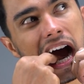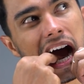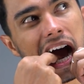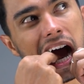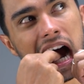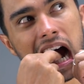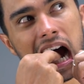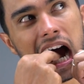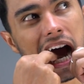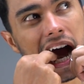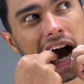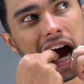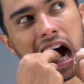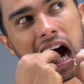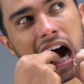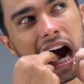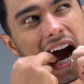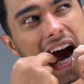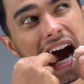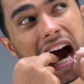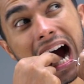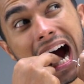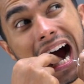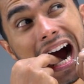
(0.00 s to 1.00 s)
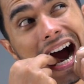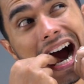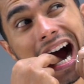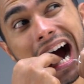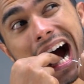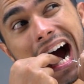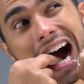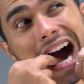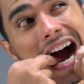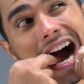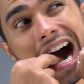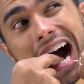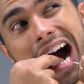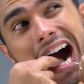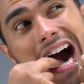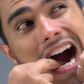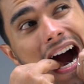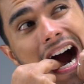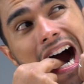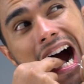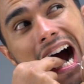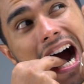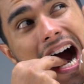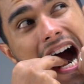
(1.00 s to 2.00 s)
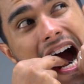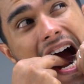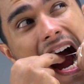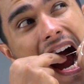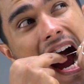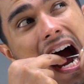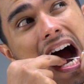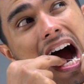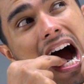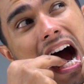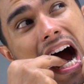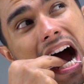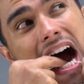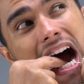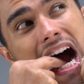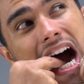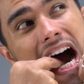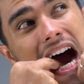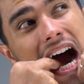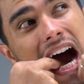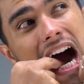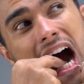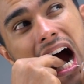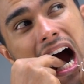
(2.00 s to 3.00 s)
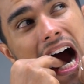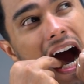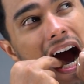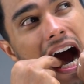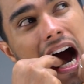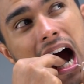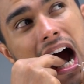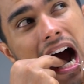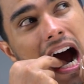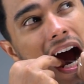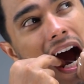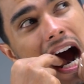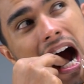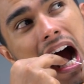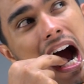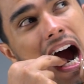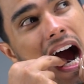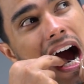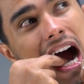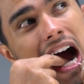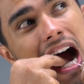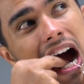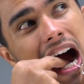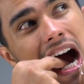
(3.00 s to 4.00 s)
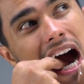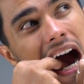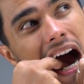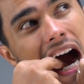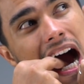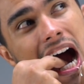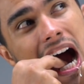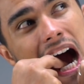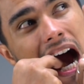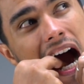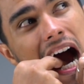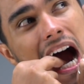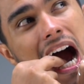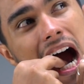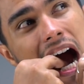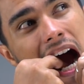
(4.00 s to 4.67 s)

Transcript: buildup or food that's left in between your teeth. Your toothbrush bristles and your mouthwash